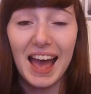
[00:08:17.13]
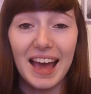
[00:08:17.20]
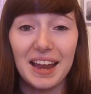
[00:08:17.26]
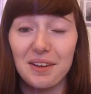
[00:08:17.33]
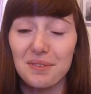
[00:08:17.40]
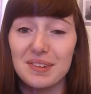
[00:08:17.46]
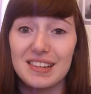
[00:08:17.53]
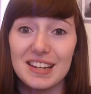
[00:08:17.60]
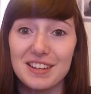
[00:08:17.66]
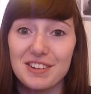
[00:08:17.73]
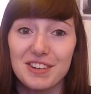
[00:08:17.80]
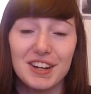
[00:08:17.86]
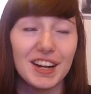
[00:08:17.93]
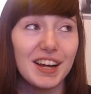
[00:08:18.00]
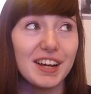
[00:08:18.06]
and it was
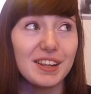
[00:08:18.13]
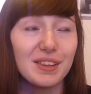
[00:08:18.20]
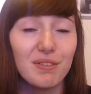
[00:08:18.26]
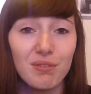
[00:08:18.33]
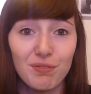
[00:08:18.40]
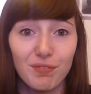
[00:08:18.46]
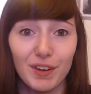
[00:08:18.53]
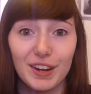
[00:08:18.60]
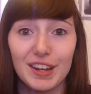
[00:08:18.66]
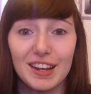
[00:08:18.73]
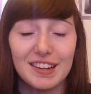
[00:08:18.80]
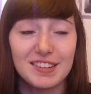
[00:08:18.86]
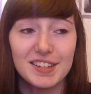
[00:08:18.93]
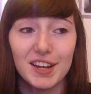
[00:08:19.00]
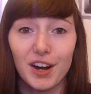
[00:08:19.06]
literally like the funniest